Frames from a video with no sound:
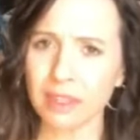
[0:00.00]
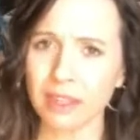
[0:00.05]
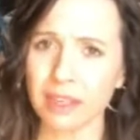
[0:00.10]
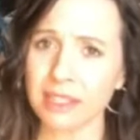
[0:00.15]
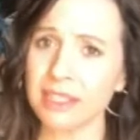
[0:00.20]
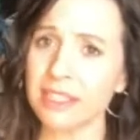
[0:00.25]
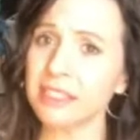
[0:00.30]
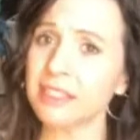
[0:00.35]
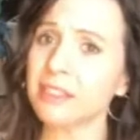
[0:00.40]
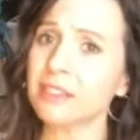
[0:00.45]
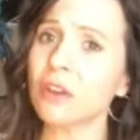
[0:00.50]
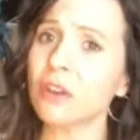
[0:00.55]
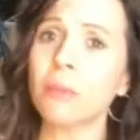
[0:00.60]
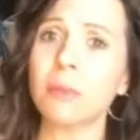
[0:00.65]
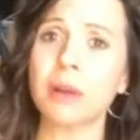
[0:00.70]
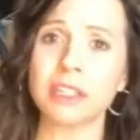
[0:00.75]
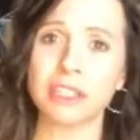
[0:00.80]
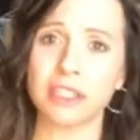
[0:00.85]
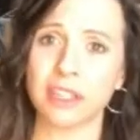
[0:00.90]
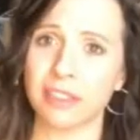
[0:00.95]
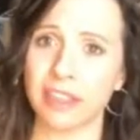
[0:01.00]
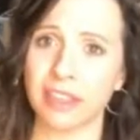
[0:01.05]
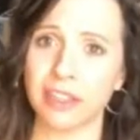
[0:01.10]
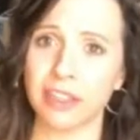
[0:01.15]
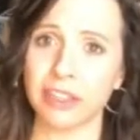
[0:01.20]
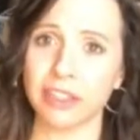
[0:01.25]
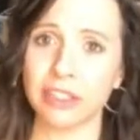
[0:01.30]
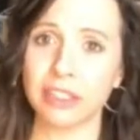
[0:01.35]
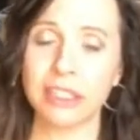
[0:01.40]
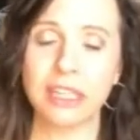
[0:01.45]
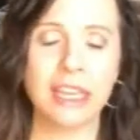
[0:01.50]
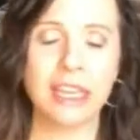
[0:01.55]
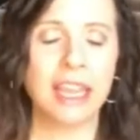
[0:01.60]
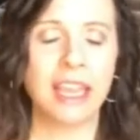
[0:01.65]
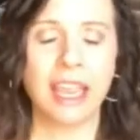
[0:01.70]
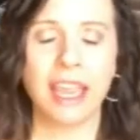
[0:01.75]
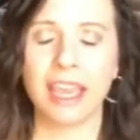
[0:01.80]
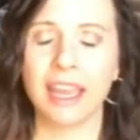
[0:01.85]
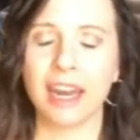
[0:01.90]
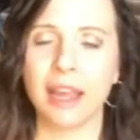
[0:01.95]
Because he's so much a thinker,
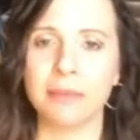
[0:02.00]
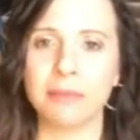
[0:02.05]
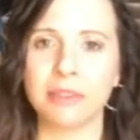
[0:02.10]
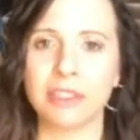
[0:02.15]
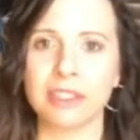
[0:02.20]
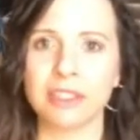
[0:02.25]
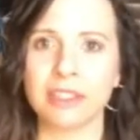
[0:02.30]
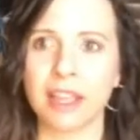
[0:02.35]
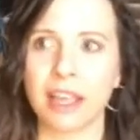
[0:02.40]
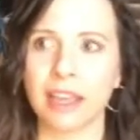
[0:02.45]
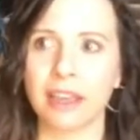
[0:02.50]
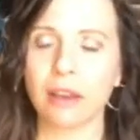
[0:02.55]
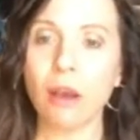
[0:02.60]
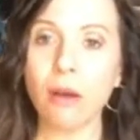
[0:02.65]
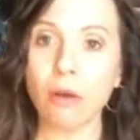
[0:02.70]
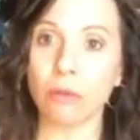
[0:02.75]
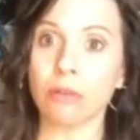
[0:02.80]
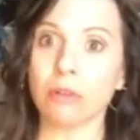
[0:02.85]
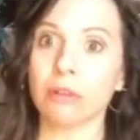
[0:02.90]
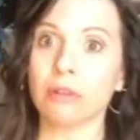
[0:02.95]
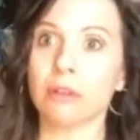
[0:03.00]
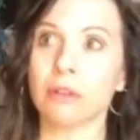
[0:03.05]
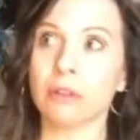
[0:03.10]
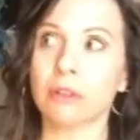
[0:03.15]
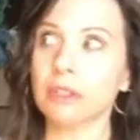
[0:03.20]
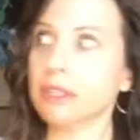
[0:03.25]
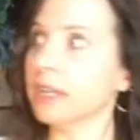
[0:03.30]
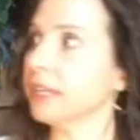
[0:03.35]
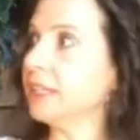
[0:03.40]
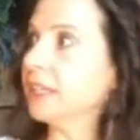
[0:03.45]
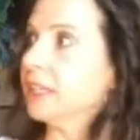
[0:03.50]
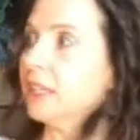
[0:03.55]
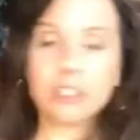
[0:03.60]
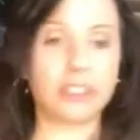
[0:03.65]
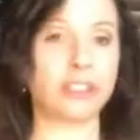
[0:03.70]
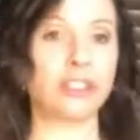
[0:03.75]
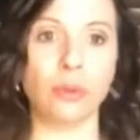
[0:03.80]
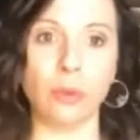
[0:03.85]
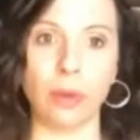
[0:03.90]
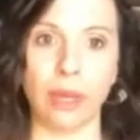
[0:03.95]
and I'm just like, oh, good idea,
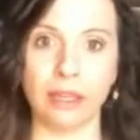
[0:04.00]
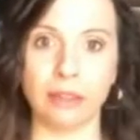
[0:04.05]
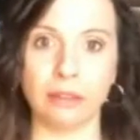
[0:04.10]
let's do it.